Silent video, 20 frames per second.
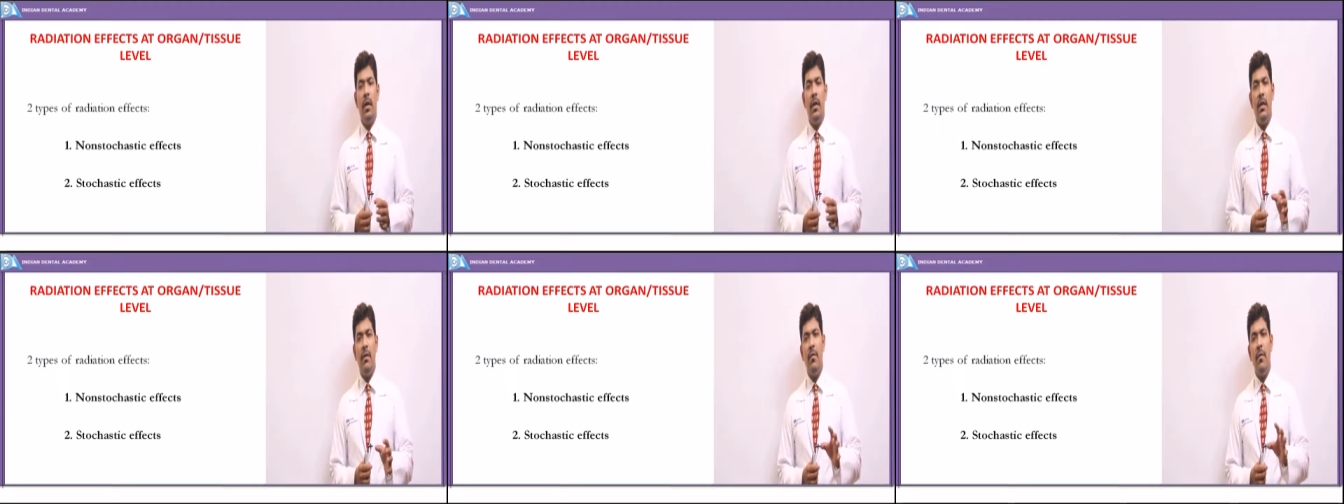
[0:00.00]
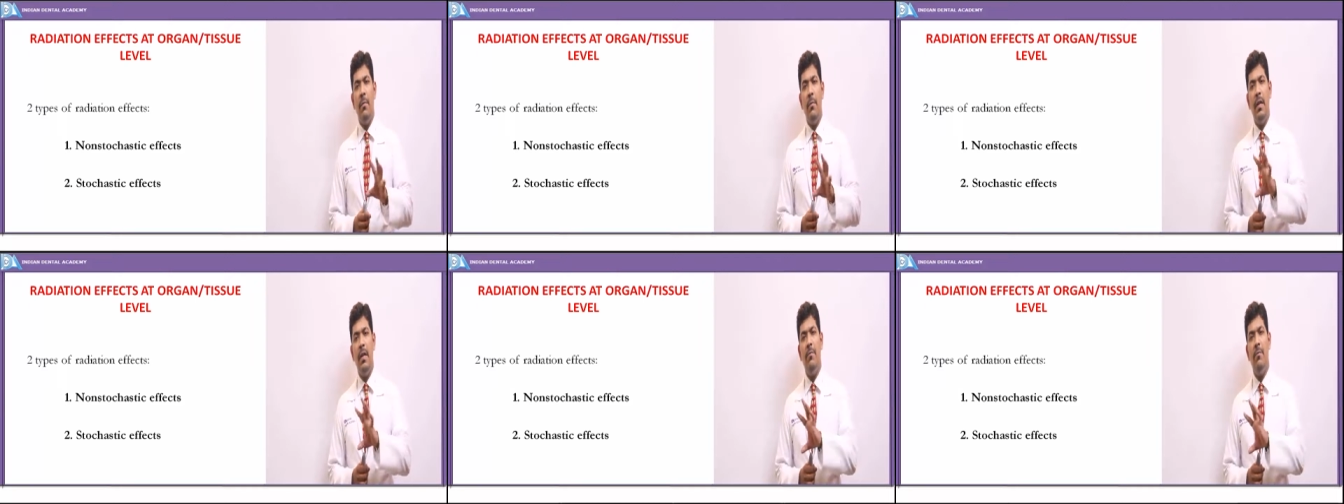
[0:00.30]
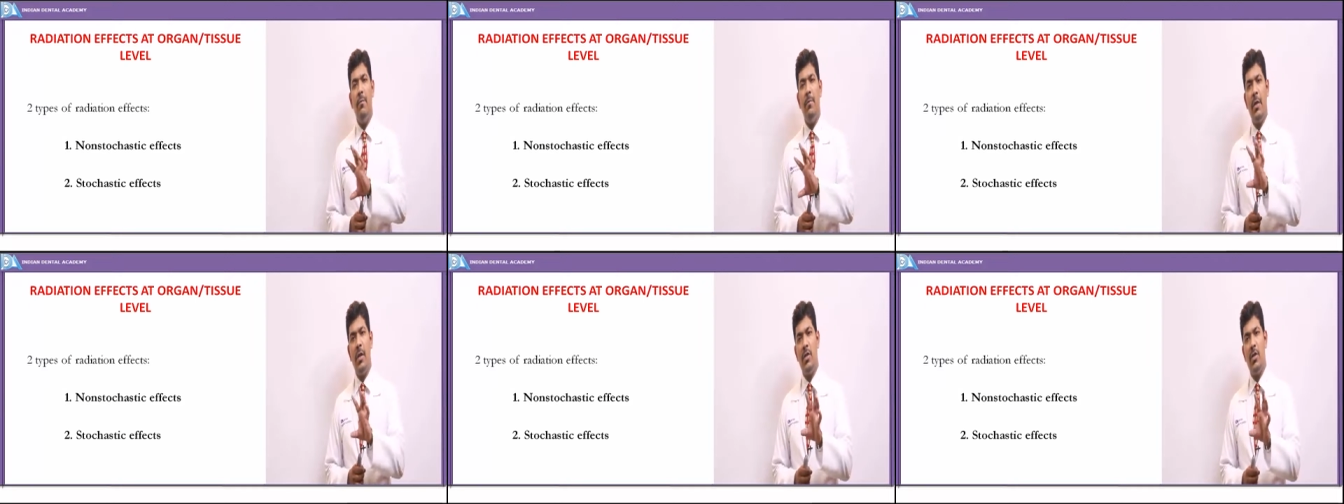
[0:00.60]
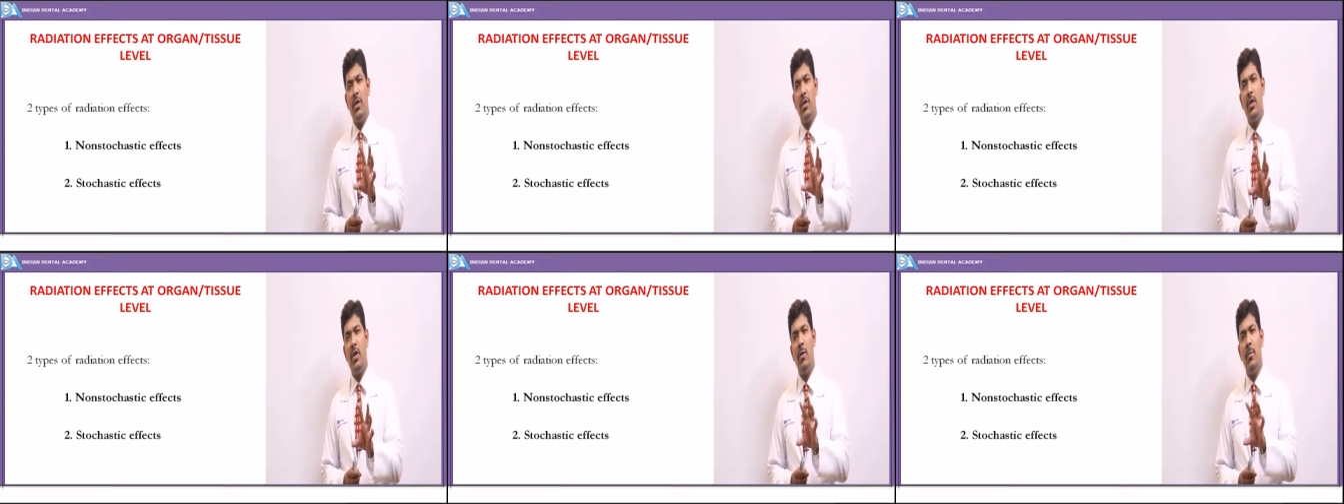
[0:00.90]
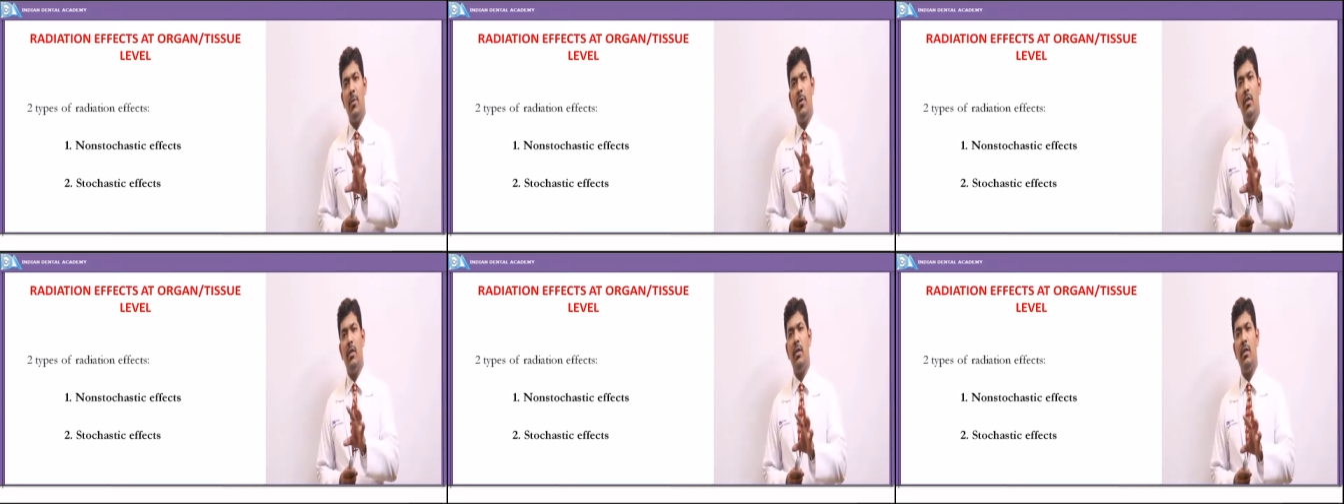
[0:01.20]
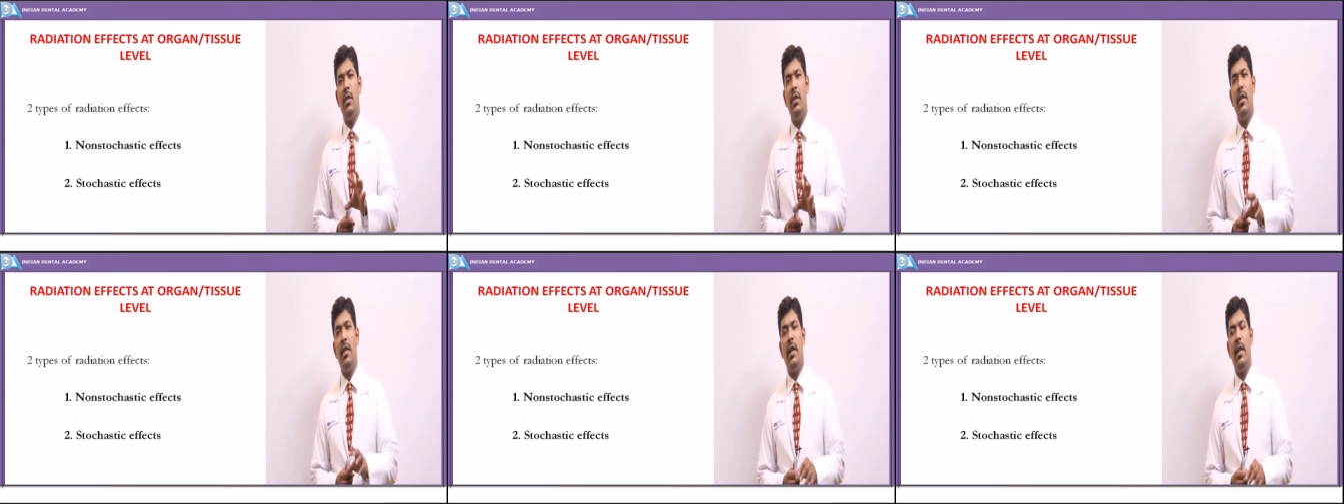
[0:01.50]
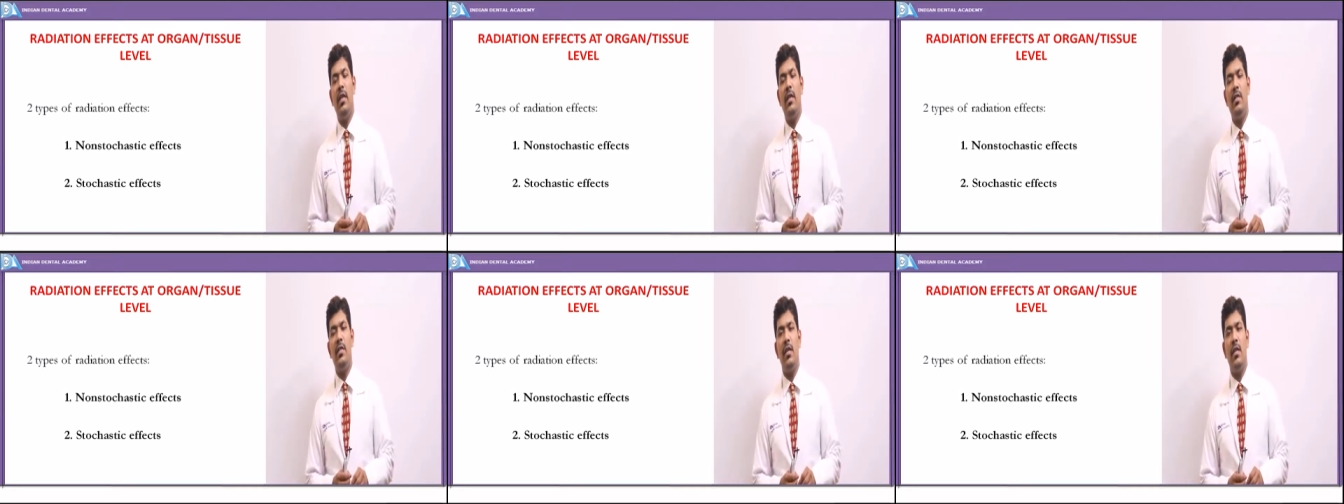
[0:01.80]
give a brief picture about the
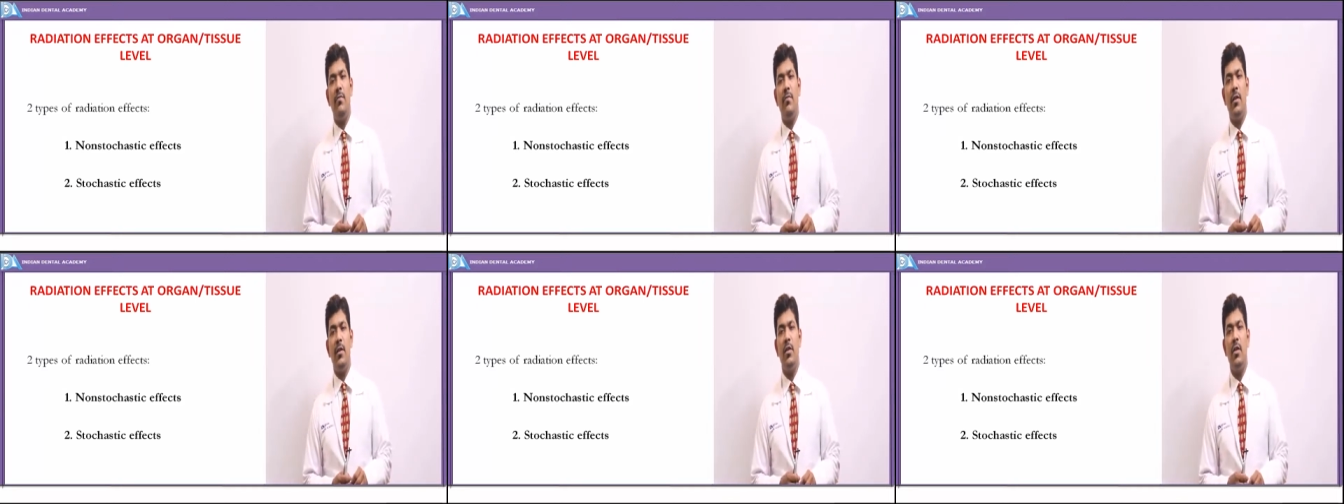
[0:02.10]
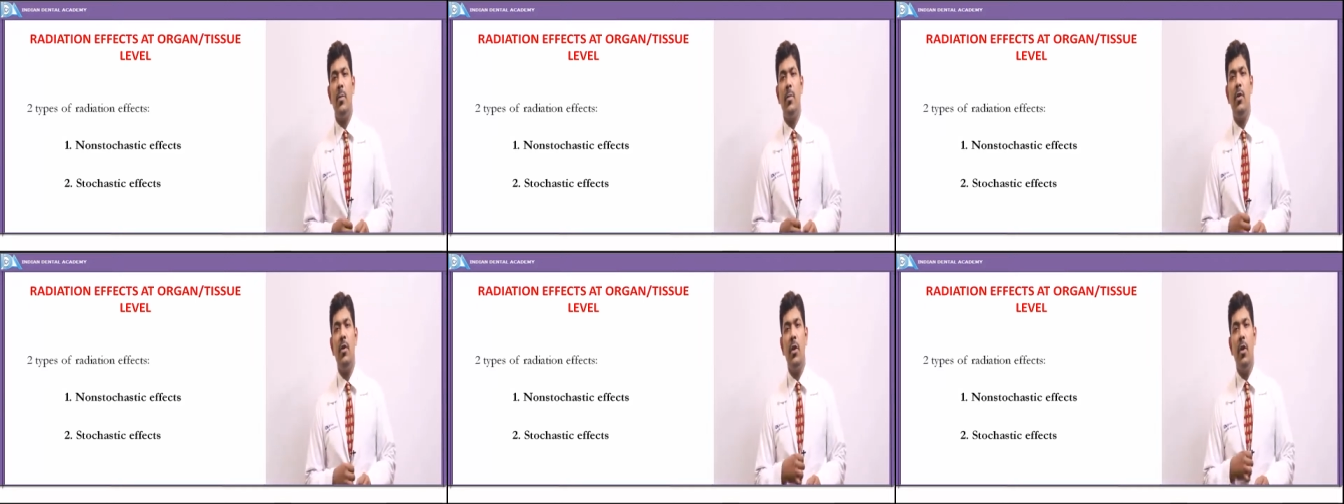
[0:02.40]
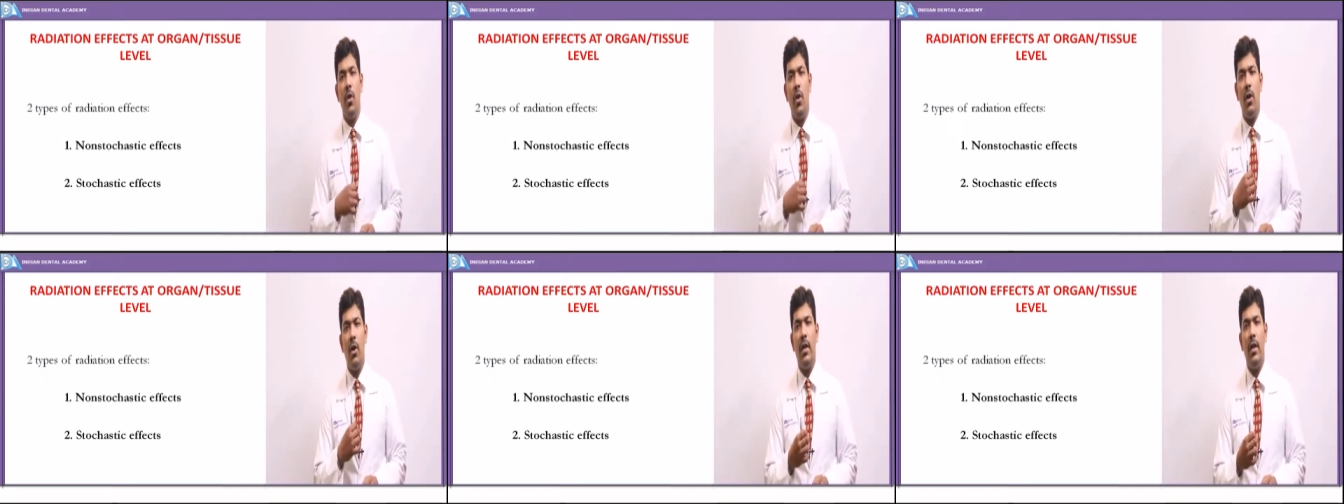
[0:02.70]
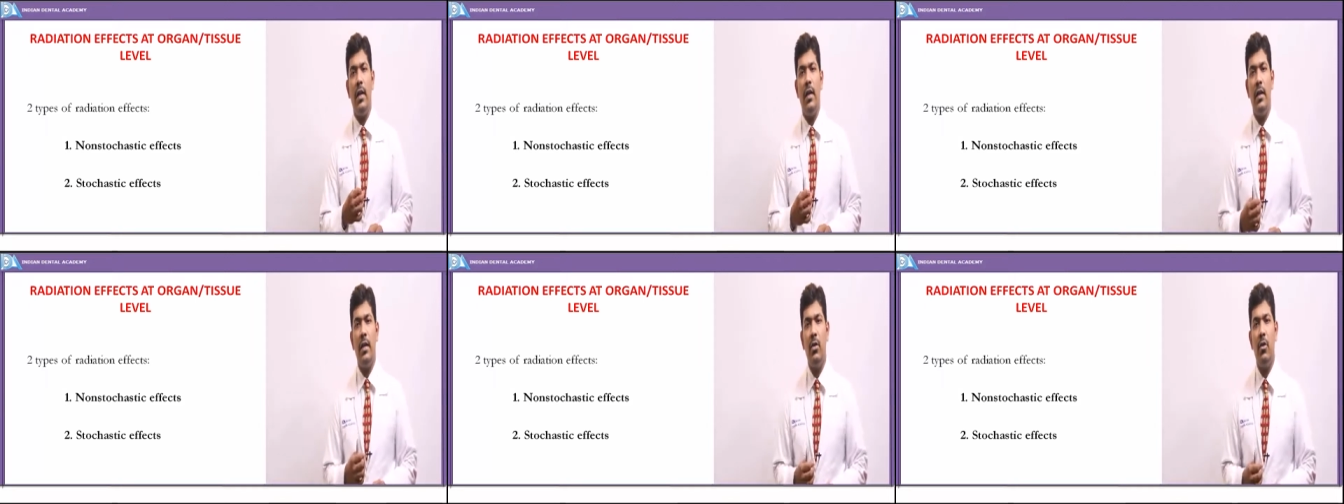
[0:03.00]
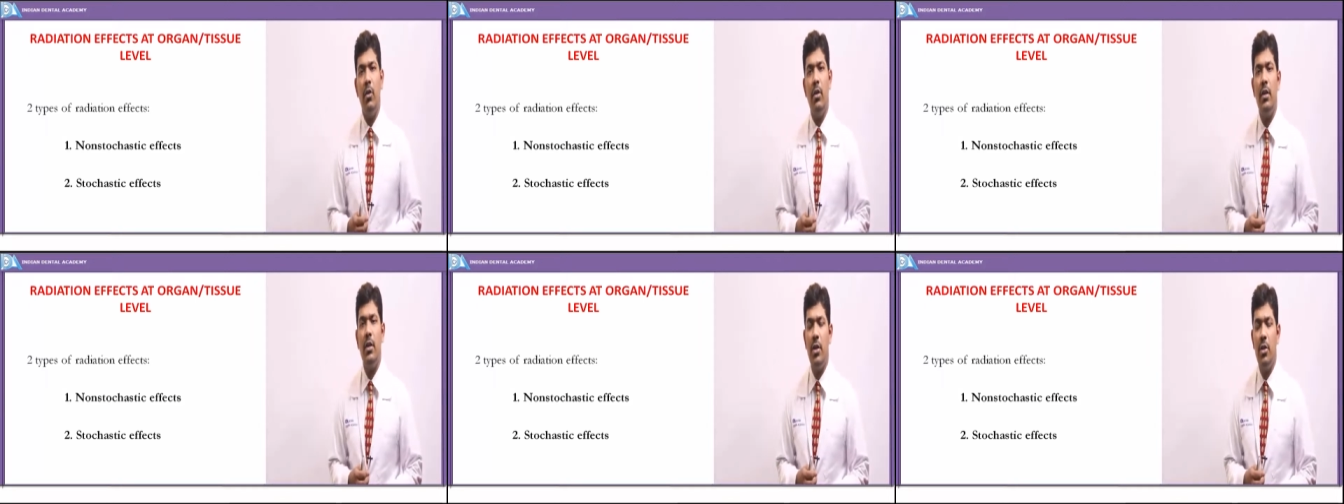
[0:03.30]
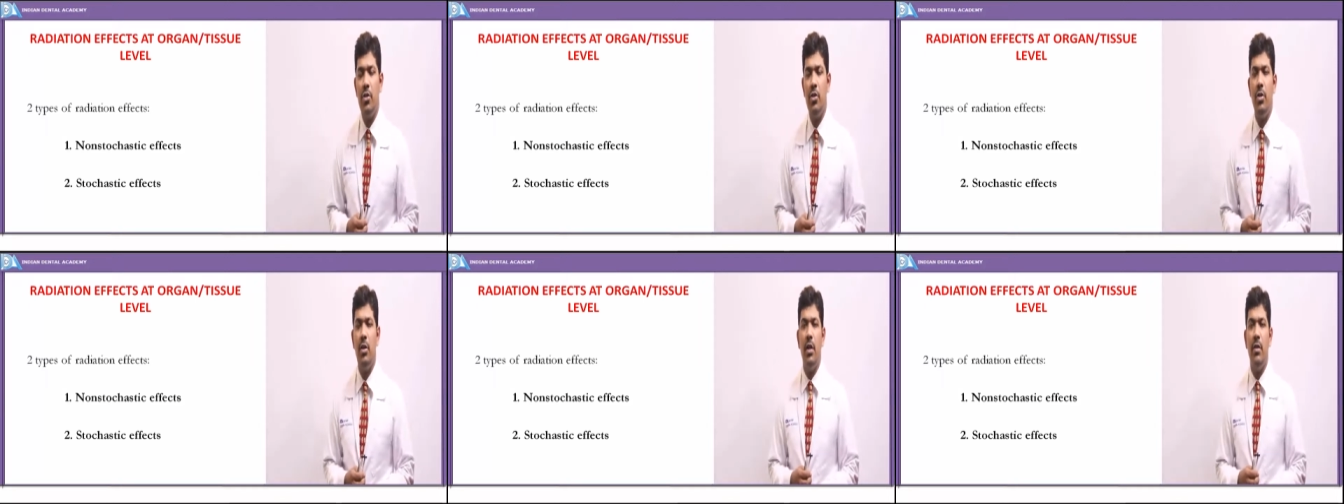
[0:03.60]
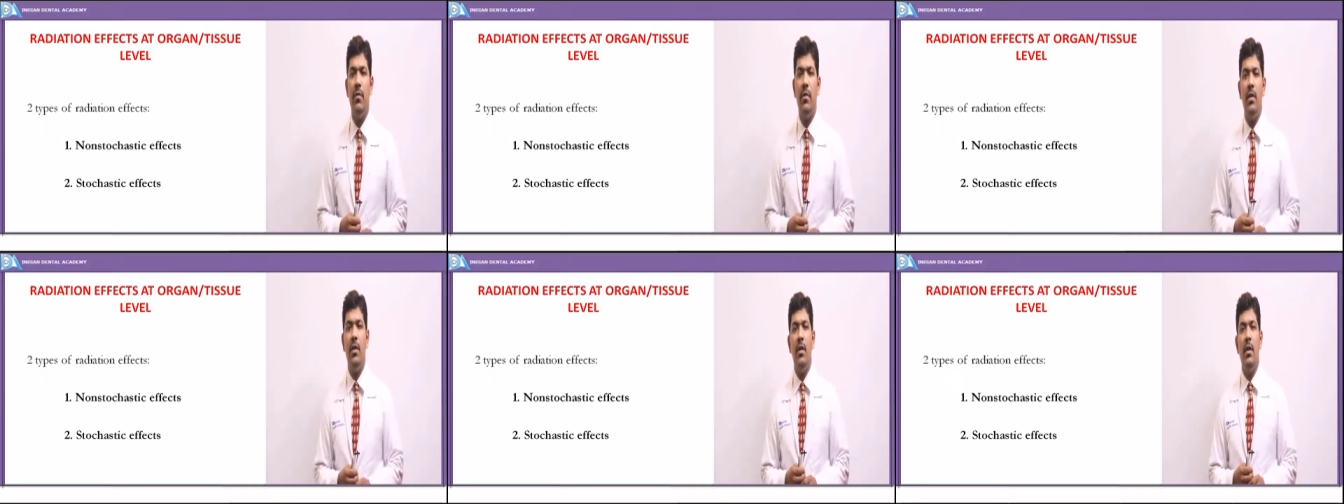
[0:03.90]
radiation effects upon the organic or the tissue
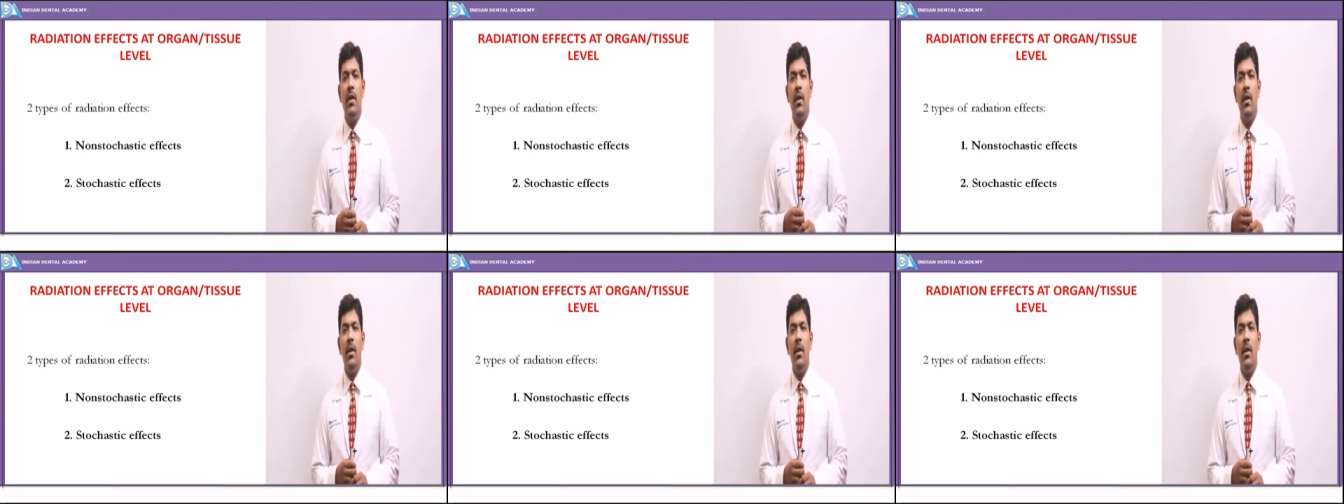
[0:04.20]
level